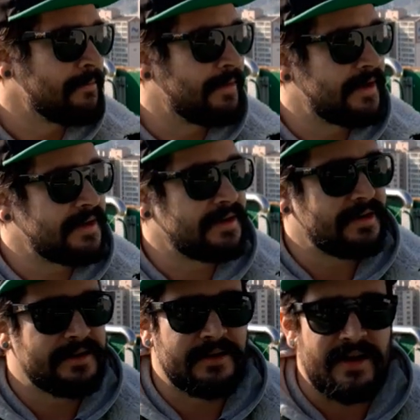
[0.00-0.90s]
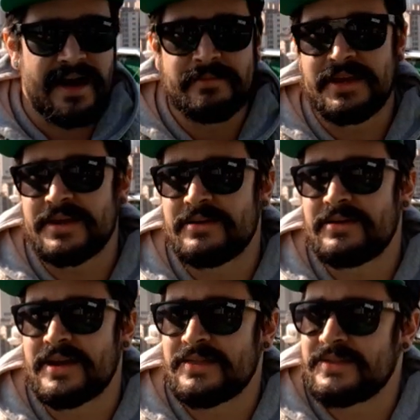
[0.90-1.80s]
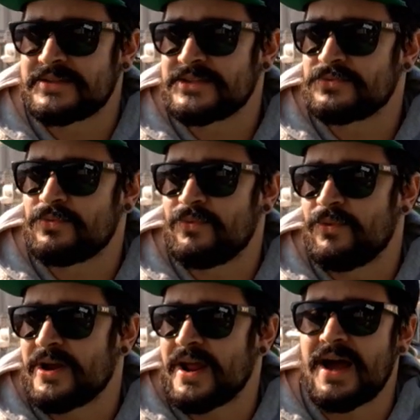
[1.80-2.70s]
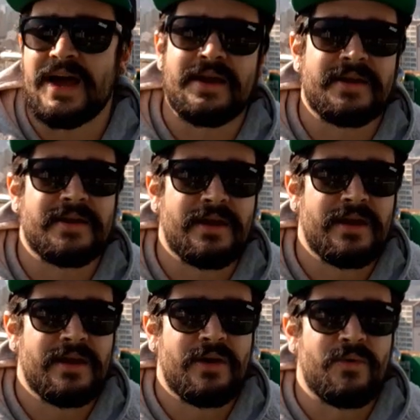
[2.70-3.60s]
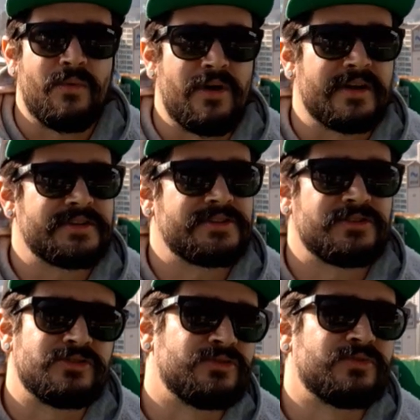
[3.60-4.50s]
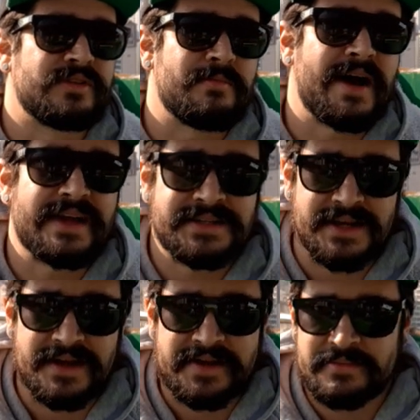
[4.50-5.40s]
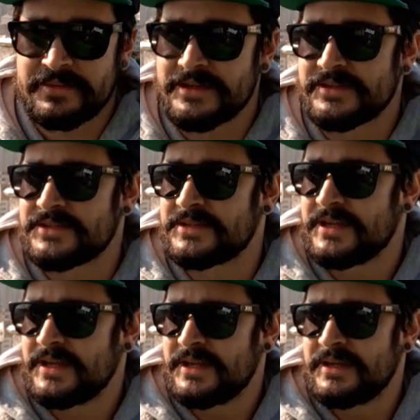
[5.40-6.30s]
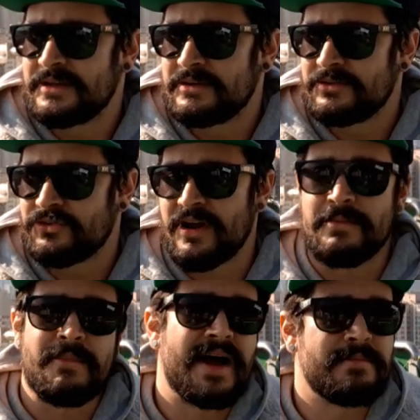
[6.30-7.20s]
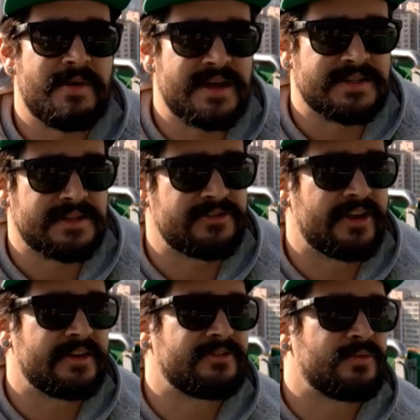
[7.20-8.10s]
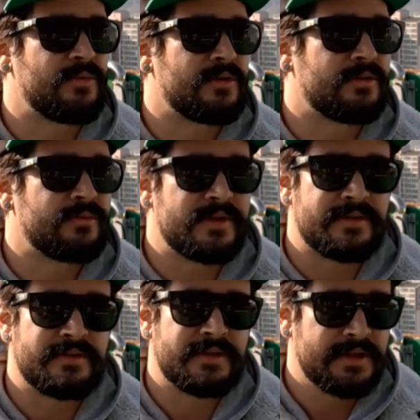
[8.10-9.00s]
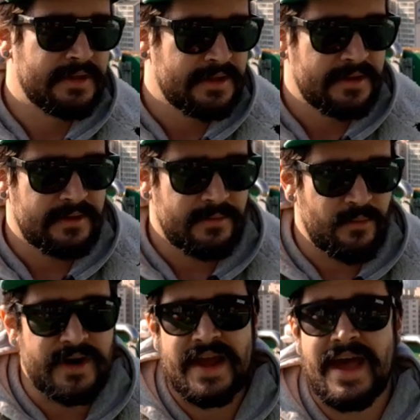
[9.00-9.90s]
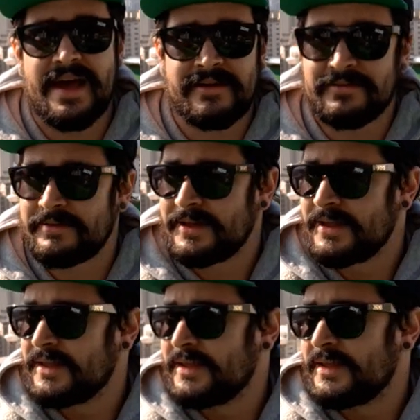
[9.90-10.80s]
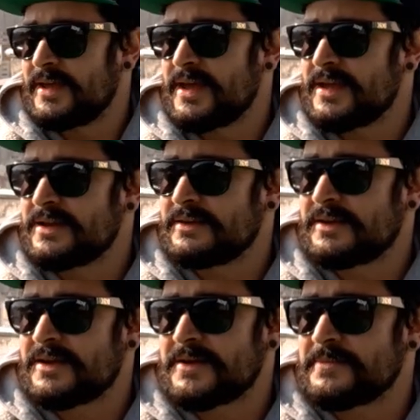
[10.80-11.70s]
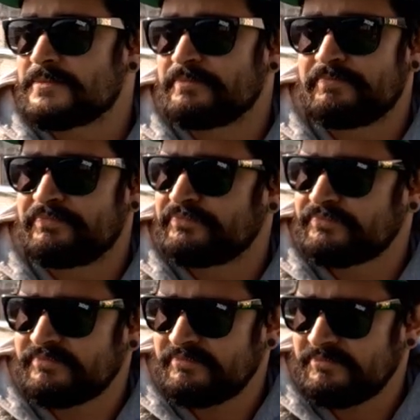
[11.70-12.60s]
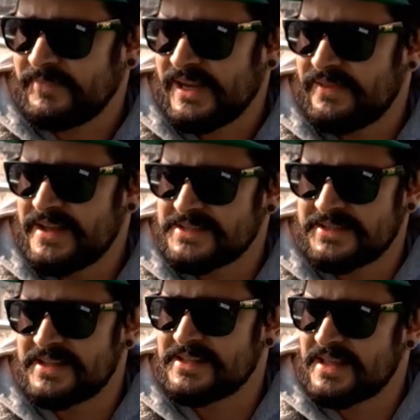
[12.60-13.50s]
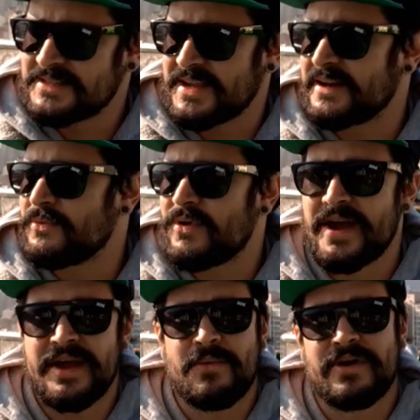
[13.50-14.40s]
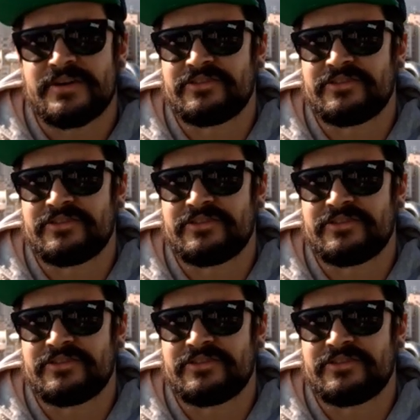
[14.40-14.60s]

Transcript: But, you know, I'm here and this is what I want to do with my time is try my best to change the world with what I have. And uh, that's that, that's kind of why I want to